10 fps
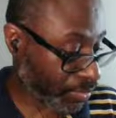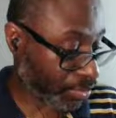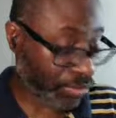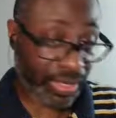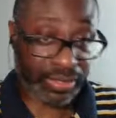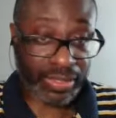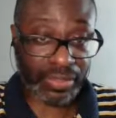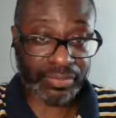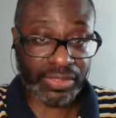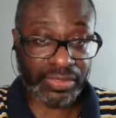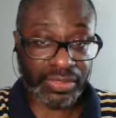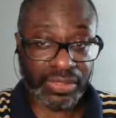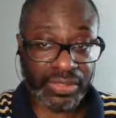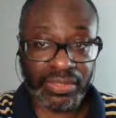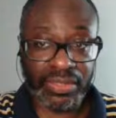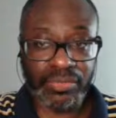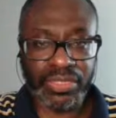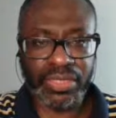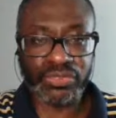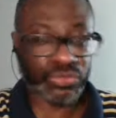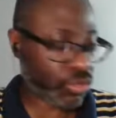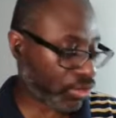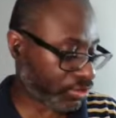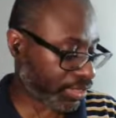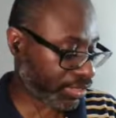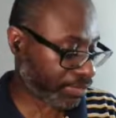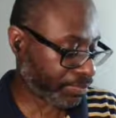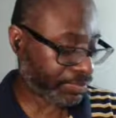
Okay, Dom says he can hear me. Can you talk, Dom?